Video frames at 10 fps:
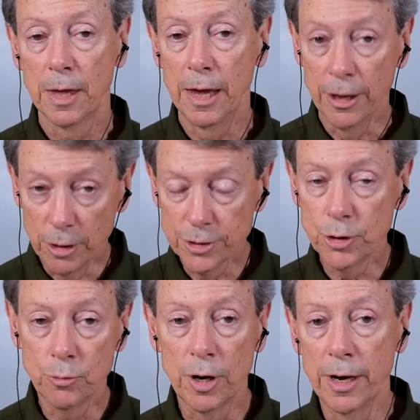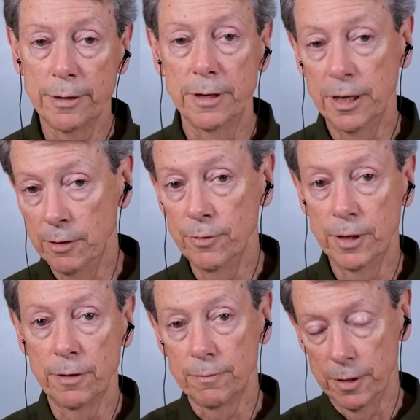and also write even
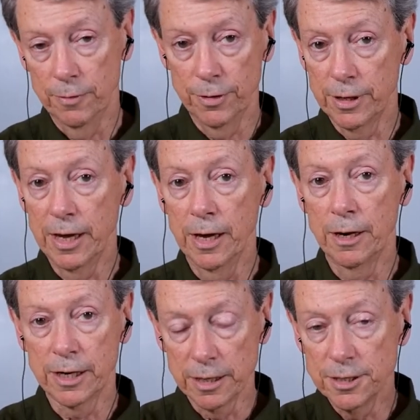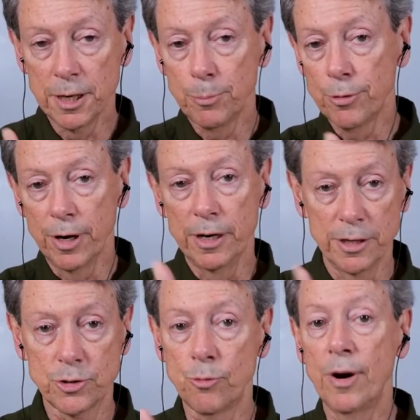if, if you can a
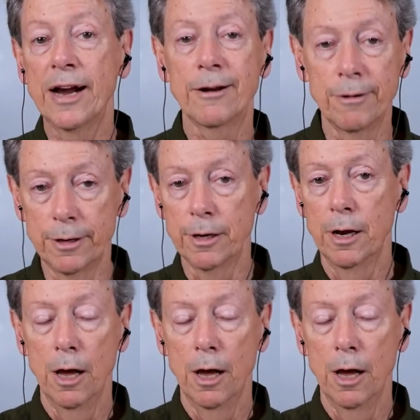contemporaneous record